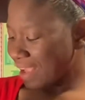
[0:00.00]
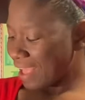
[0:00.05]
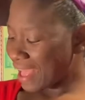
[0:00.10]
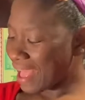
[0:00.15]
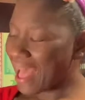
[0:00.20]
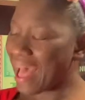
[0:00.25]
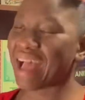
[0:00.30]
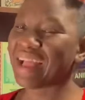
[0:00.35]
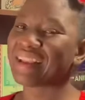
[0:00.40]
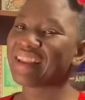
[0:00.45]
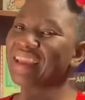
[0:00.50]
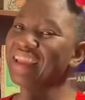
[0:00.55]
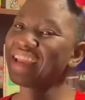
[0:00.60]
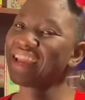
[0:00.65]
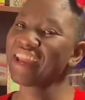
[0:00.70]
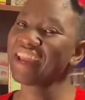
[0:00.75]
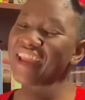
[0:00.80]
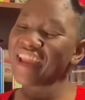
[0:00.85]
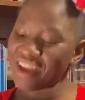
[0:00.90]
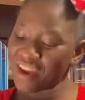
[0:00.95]
And
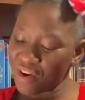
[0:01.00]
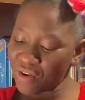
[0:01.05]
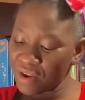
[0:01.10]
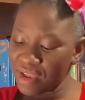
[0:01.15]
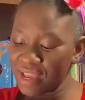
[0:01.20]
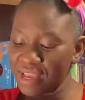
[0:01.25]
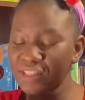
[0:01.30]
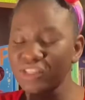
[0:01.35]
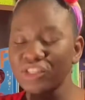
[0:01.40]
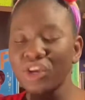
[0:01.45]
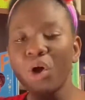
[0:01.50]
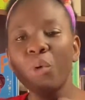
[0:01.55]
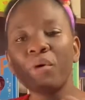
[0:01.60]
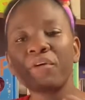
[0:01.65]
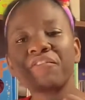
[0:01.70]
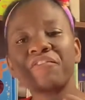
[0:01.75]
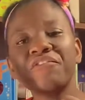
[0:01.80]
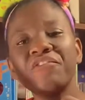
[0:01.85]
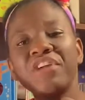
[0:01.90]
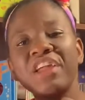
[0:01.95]
here is our
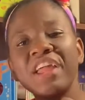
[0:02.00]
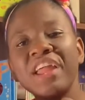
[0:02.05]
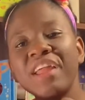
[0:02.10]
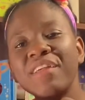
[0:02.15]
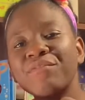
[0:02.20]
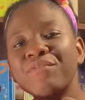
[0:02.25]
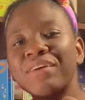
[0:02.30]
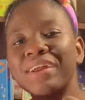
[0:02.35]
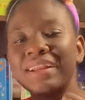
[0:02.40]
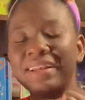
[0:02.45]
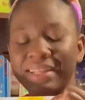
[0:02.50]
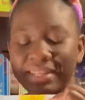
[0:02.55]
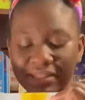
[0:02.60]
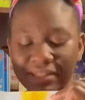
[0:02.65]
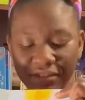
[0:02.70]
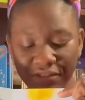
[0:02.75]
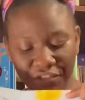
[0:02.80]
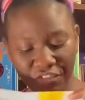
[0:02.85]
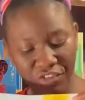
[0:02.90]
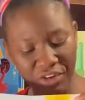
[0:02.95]
favorite
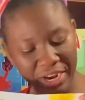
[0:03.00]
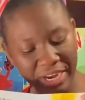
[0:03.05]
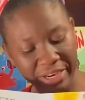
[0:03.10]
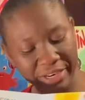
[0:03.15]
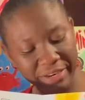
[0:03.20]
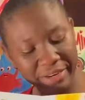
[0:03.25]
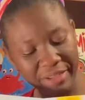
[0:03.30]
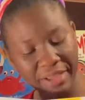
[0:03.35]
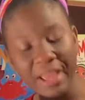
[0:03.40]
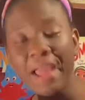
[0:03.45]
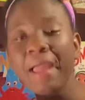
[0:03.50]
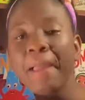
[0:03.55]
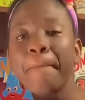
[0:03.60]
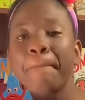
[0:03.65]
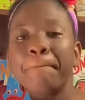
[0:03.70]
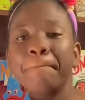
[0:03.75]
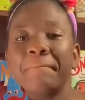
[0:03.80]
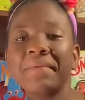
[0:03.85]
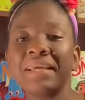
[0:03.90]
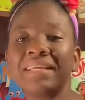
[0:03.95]
little friend,
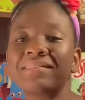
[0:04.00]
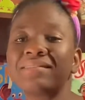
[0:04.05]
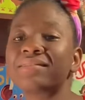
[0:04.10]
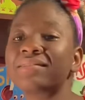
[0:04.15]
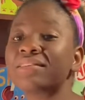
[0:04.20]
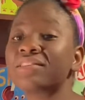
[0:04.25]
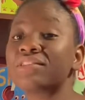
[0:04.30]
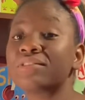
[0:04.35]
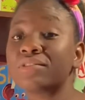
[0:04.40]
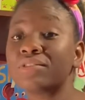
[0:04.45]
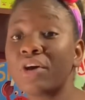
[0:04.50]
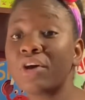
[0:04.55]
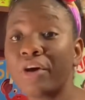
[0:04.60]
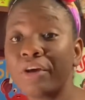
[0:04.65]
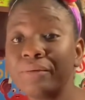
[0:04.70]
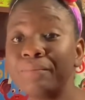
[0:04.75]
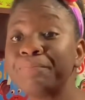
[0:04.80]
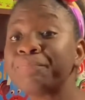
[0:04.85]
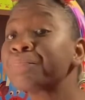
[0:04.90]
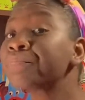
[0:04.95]
Mr.
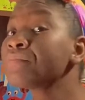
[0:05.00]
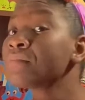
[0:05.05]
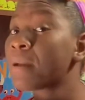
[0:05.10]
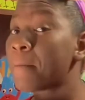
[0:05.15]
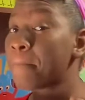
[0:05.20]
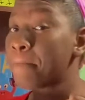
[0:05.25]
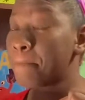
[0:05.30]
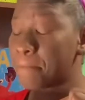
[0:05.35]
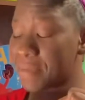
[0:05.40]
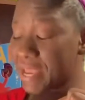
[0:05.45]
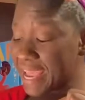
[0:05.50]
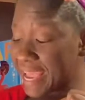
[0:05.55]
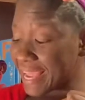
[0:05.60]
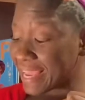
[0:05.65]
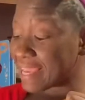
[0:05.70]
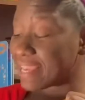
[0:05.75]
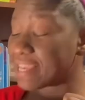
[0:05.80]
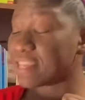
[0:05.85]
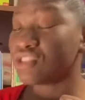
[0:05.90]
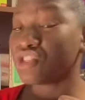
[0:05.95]
Sun,
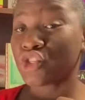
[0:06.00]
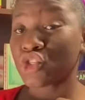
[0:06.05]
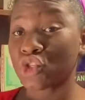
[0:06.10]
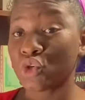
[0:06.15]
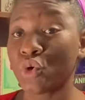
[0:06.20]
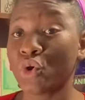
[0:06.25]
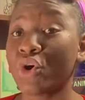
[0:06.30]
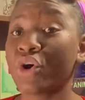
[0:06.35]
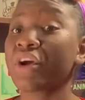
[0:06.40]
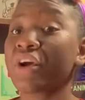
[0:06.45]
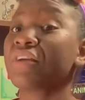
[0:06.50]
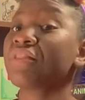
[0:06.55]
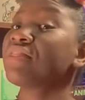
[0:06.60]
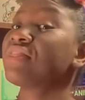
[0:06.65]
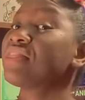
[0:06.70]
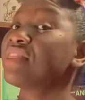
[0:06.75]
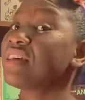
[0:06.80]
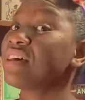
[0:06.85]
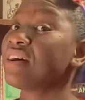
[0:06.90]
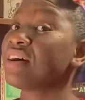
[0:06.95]
making sure
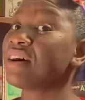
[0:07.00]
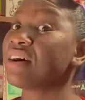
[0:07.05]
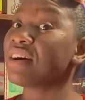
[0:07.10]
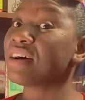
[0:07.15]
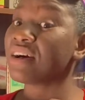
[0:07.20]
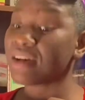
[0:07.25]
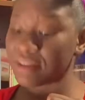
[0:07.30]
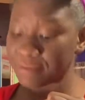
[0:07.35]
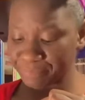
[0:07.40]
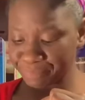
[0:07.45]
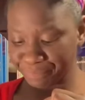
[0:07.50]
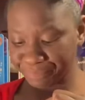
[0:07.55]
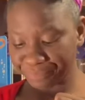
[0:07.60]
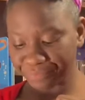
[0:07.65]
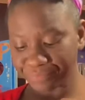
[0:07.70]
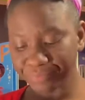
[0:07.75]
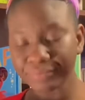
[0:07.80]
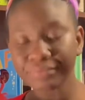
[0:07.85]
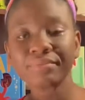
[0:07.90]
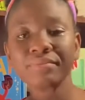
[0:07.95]
the
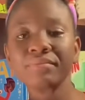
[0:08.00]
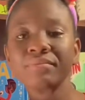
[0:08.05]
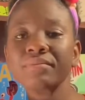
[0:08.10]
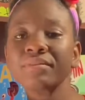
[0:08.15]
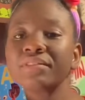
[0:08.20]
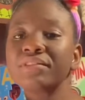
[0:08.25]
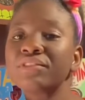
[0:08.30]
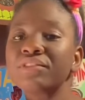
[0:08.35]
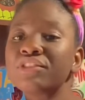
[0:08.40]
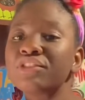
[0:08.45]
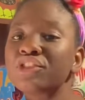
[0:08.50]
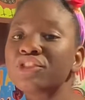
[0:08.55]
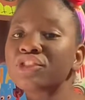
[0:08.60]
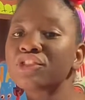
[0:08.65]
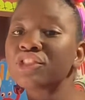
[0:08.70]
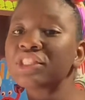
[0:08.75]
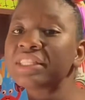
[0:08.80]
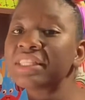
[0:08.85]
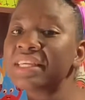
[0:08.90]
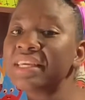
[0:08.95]

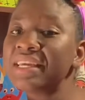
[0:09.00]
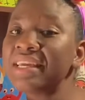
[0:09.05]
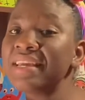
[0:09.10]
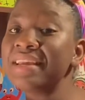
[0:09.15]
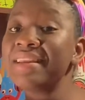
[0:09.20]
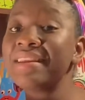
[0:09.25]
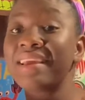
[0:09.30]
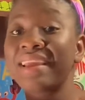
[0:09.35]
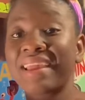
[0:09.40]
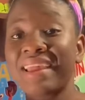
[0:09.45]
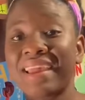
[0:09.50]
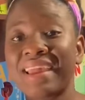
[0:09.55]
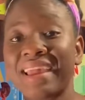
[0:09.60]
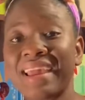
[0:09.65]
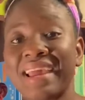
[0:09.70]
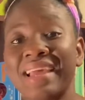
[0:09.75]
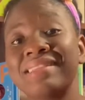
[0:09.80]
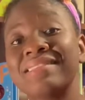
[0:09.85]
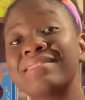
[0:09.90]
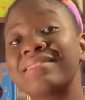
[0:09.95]
seed
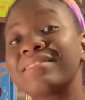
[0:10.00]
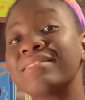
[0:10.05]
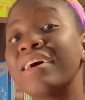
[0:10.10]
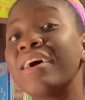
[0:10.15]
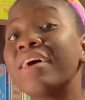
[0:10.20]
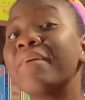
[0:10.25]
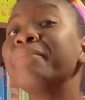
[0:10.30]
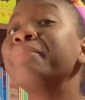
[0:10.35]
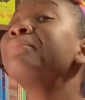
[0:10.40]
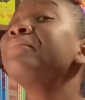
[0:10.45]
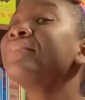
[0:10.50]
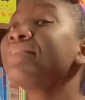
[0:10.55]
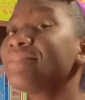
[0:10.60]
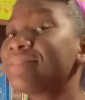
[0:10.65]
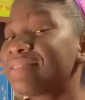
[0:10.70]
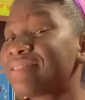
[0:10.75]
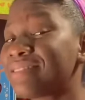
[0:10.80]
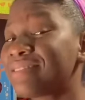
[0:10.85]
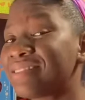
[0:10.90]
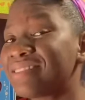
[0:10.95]
gets some
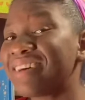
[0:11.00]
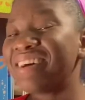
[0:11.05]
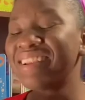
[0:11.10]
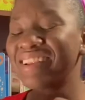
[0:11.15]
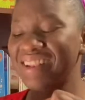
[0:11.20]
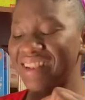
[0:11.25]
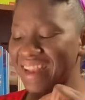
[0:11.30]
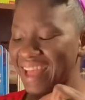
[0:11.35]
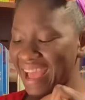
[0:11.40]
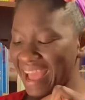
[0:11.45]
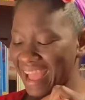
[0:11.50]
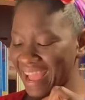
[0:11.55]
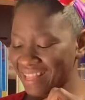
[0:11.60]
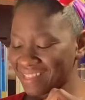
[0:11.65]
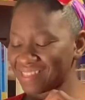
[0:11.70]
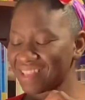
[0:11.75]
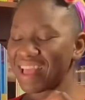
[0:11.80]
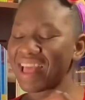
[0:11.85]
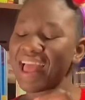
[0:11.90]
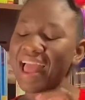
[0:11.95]

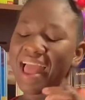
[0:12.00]
sunlight.